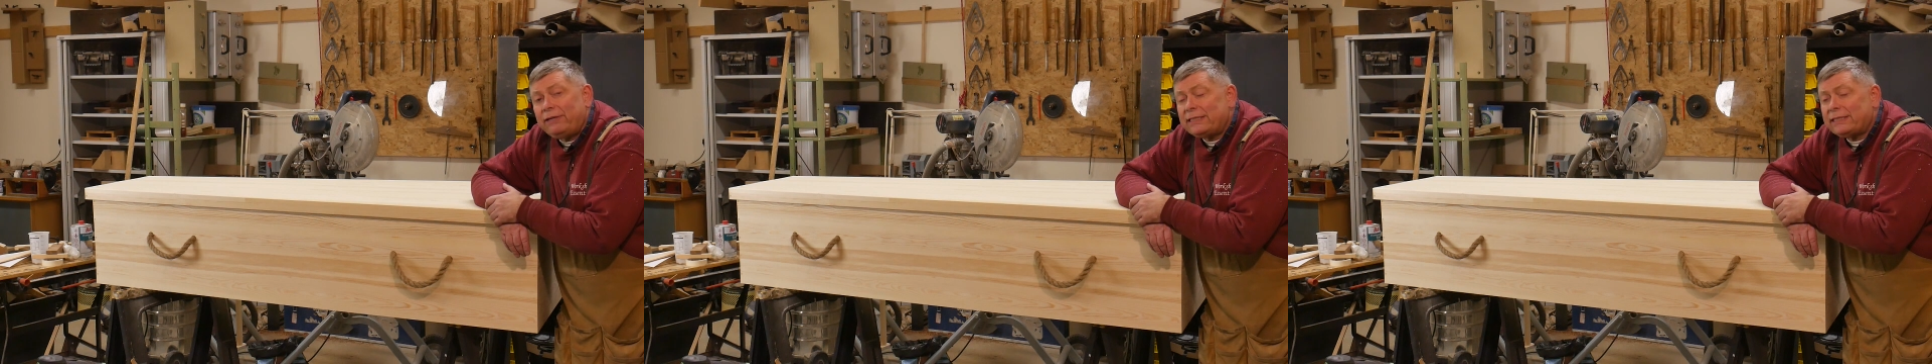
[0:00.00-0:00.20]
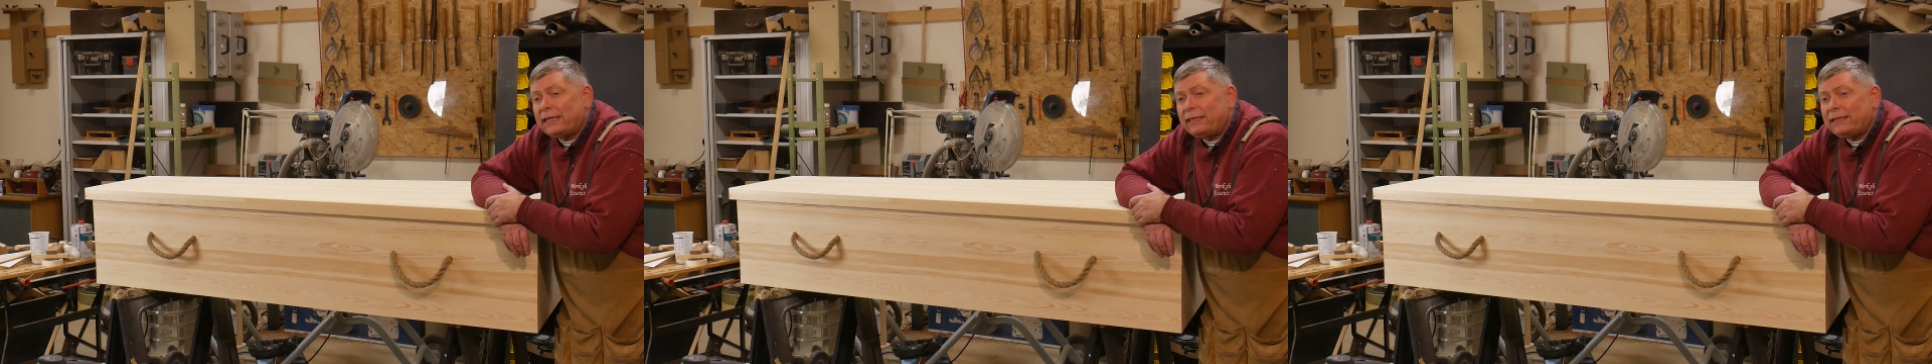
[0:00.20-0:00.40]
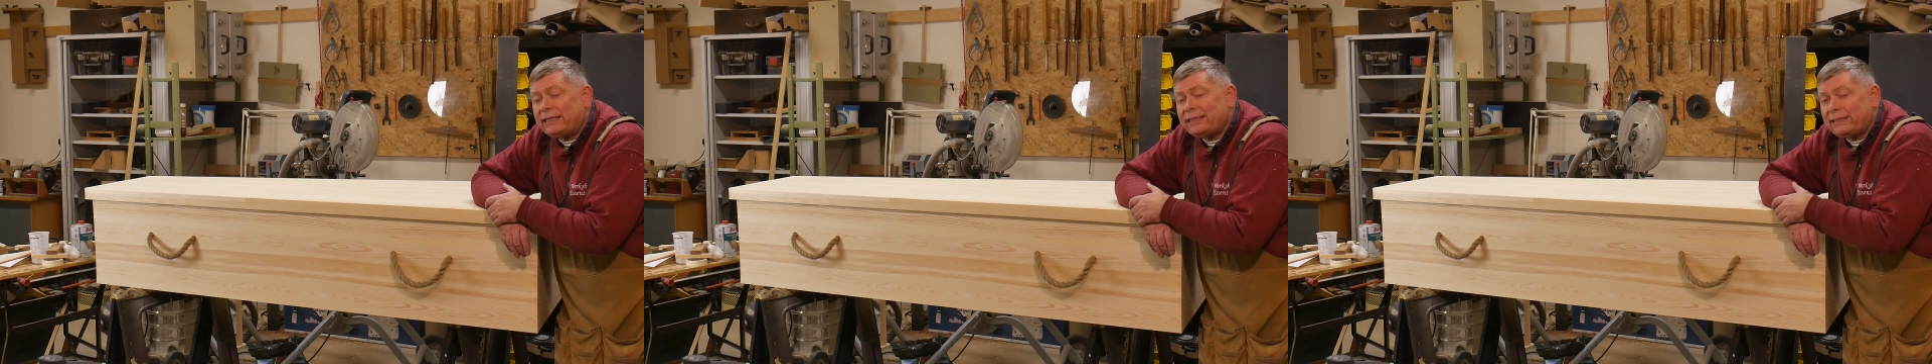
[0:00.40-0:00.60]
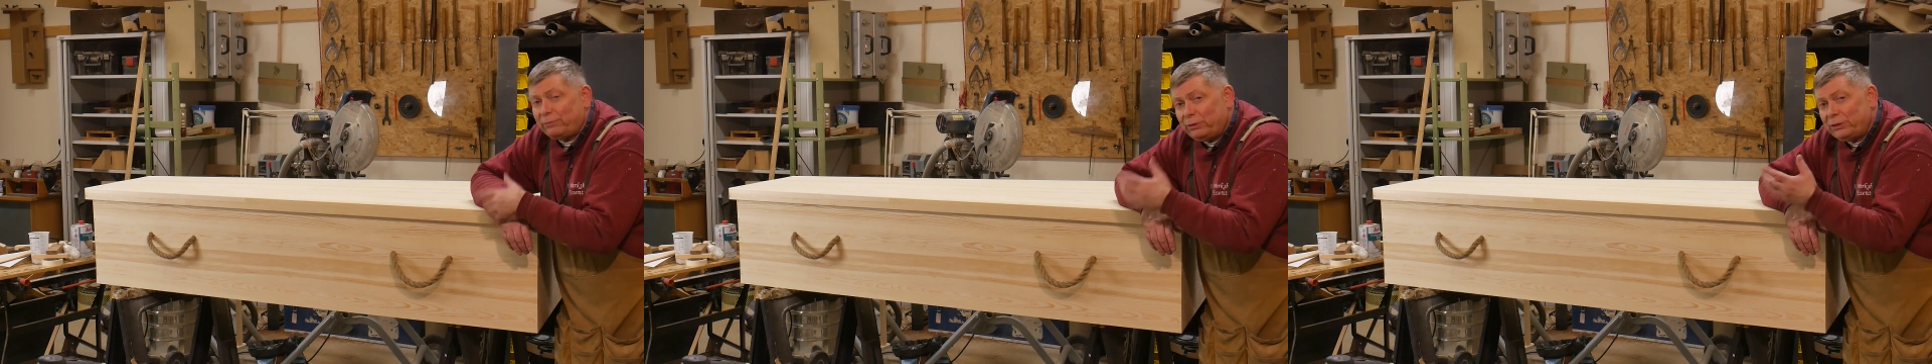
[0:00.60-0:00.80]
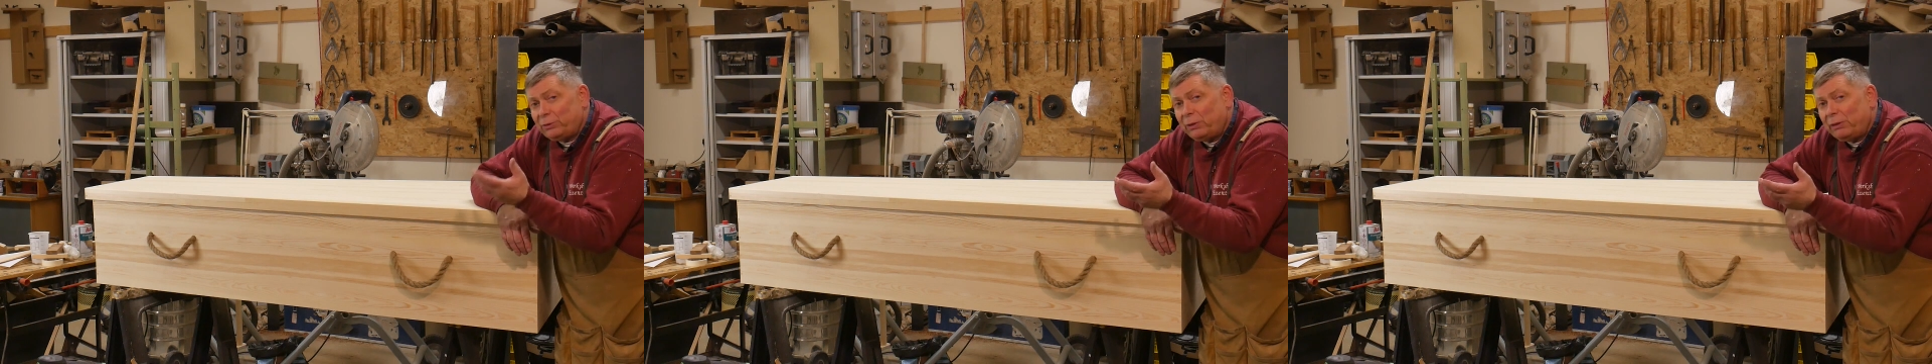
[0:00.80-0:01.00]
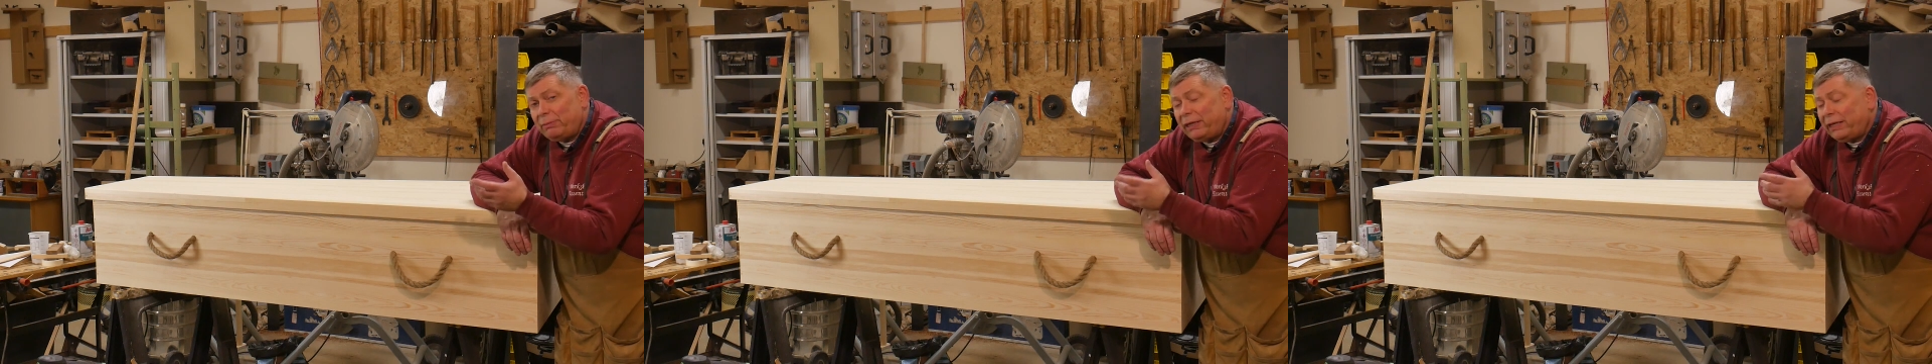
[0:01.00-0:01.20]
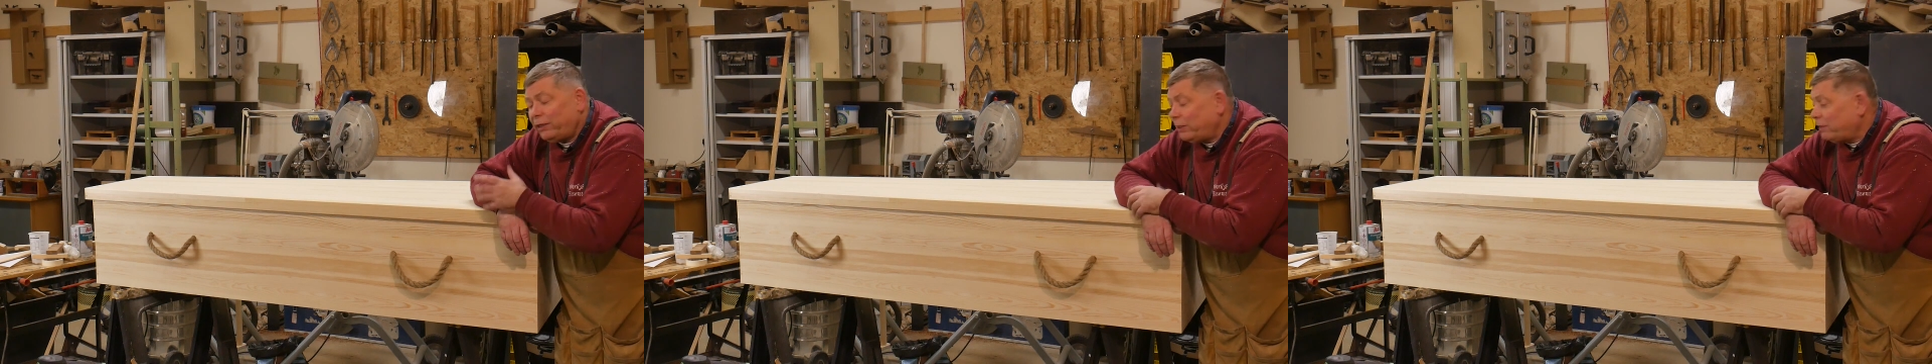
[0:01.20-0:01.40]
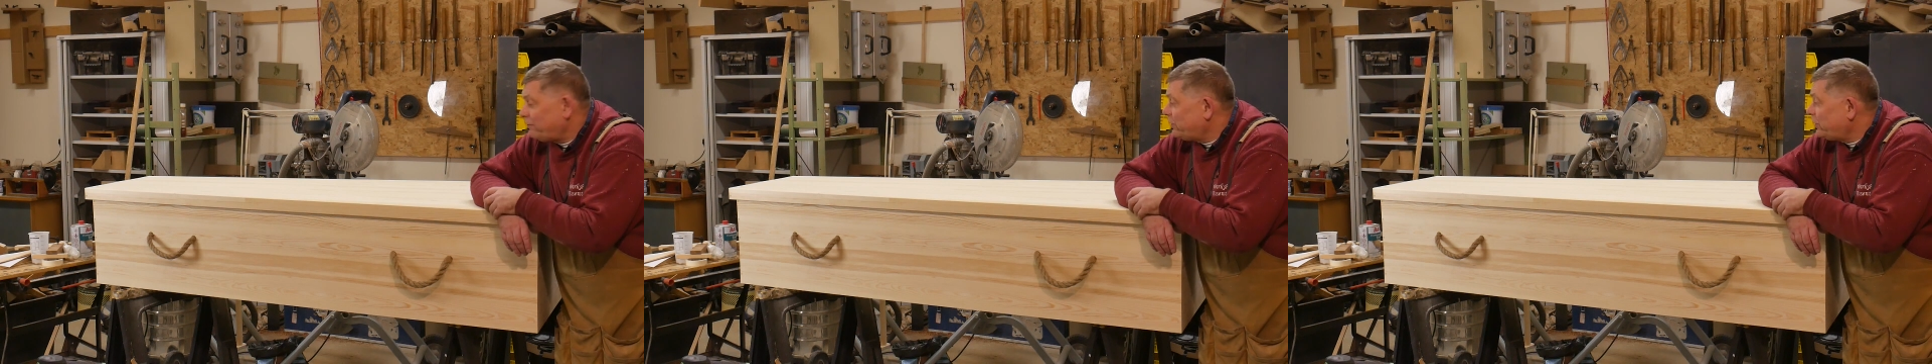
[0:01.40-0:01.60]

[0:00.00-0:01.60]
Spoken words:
he said. I said, what do you want it making up,